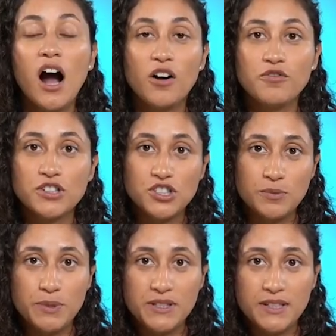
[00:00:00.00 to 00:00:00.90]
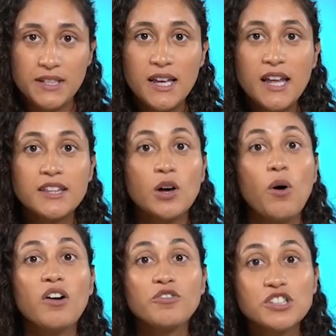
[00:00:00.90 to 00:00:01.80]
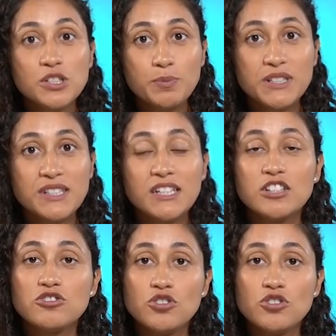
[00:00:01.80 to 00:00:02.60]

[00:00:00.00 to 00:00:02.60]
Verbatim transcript: Alpha GPC. Now, Alpha GPC is